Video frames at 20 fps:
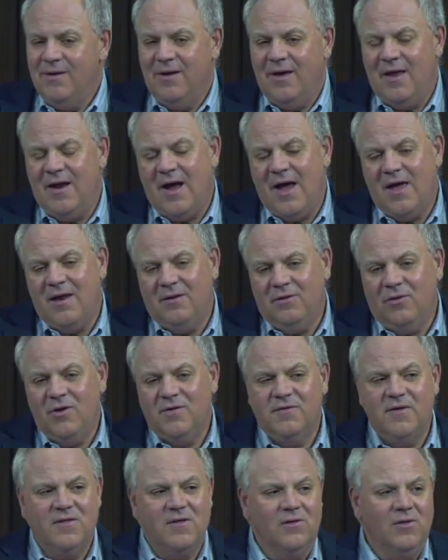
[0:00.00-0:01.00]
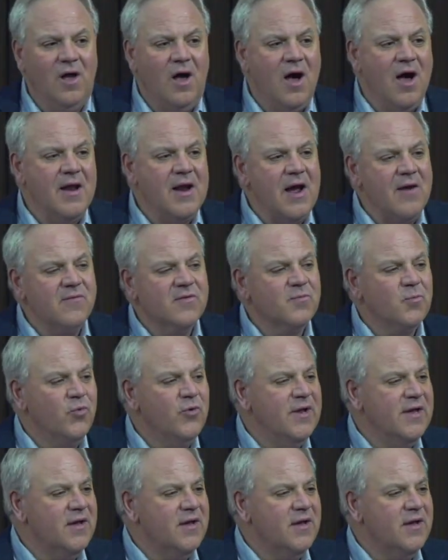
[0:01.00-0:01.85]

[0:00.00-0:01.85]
And I had looked at the law and I was pretty